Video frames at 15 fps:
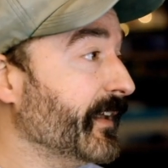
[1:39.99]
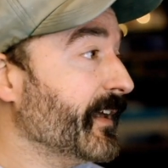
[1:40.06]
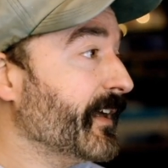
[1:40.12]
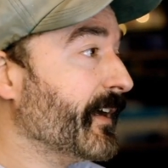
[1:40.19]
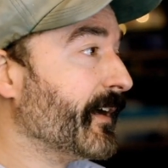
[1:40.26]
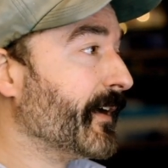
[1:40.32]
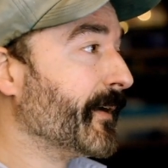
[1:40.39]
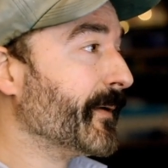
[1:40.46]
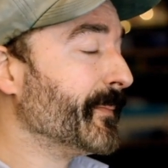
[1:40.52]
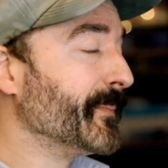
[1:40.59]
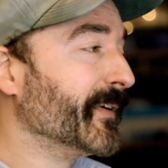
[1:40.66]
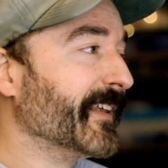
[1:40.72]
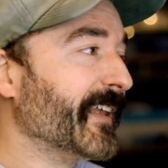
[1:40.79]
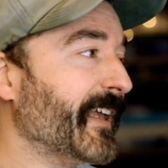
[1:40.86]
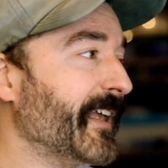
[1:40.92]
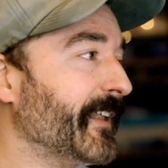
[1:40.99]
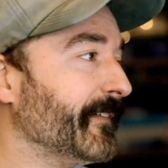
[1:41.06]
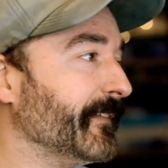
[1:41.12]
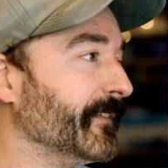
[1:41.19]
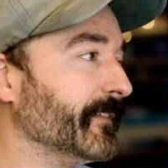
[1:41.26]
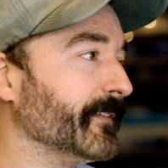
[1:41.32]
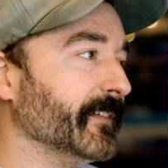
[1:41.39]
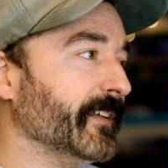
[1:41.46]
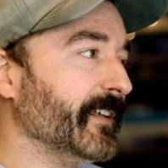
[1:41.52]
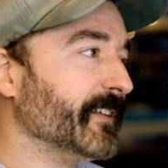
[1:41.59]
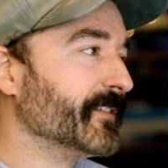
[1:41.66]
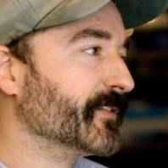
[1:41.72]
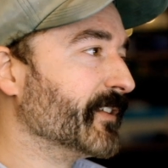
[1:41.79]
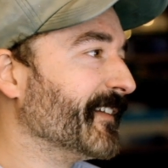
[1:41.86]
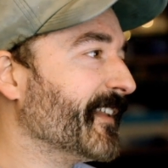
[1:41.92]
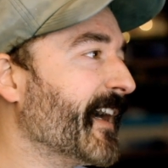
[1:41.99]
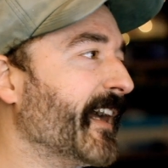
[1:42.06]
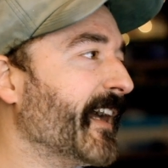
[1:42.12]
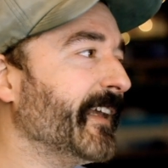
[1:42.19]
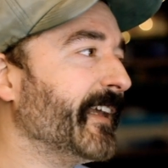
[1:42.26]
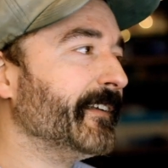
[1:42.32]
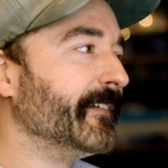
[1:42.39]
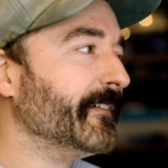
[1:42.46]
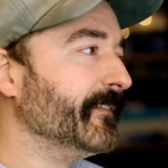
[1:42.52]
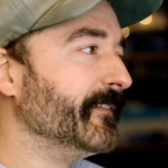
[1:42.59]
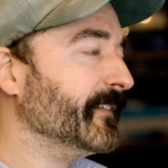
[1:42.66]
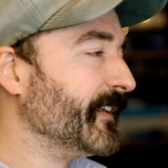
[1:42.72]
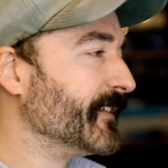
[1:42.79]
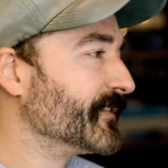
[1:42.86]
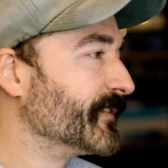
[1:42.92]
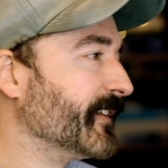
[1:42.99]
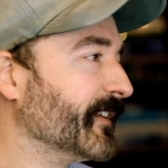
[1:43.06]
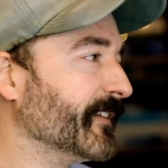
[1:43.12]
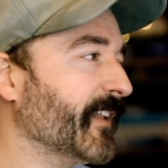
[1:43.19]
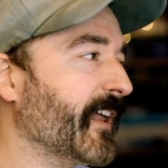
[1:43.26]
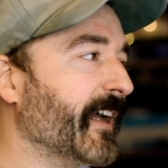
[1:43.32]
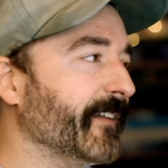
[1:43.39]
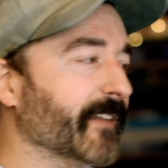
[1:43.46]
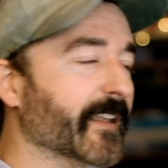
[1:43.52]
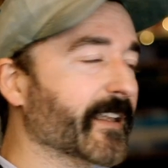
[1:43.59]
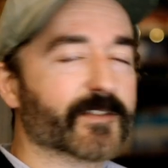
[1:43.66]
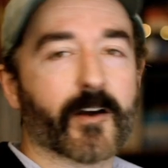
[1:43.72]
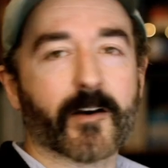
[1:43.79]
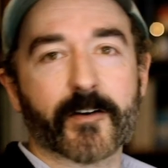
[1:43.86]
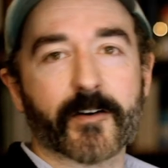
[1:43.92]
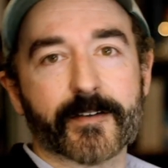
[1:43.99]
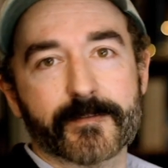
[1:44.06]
But again, it's the line that's hard.